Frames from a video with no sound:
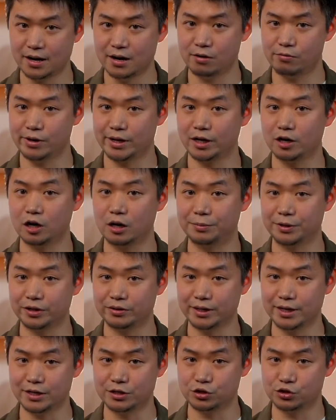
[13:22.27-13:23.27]
We hope you
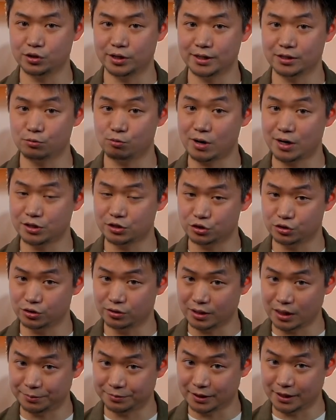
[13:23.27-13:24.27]
enjoy the 1.2.0
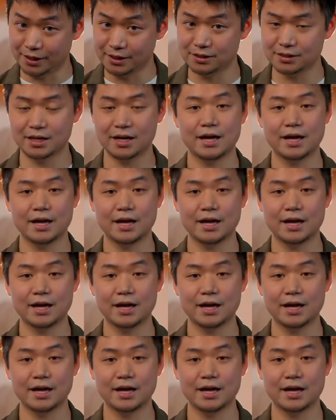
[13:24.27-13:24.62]
update,